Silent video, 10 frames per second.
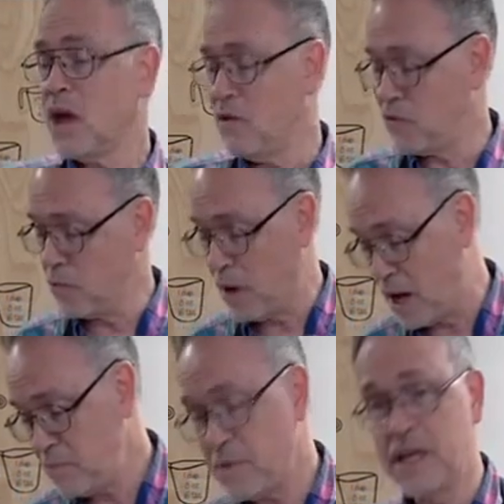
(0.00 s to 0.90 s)
in
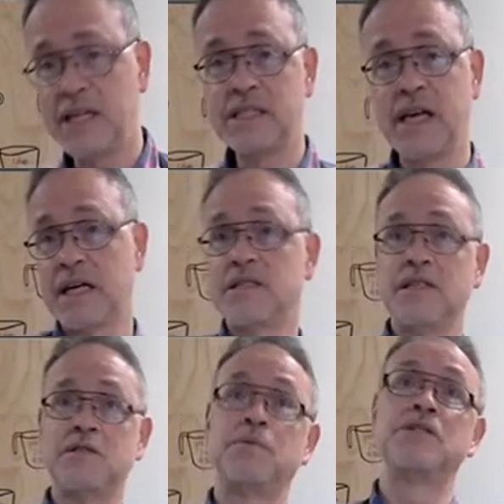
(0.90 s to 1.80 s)
Vermont, but in
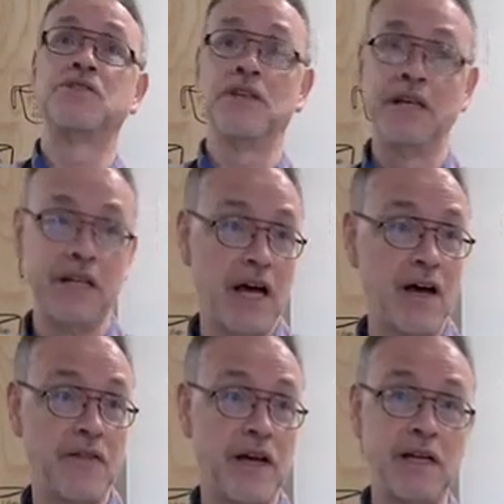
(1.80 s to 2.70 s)
Texas, especially
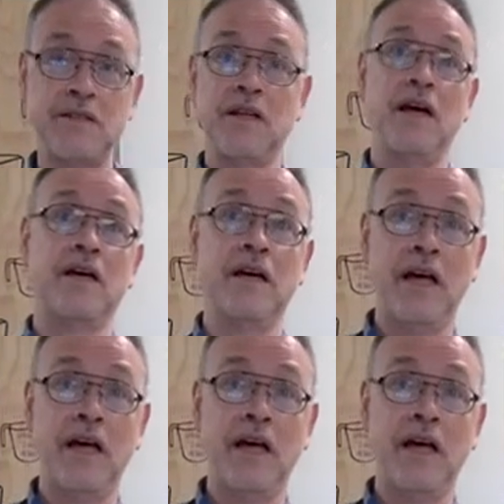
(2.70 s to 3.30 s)
now that is like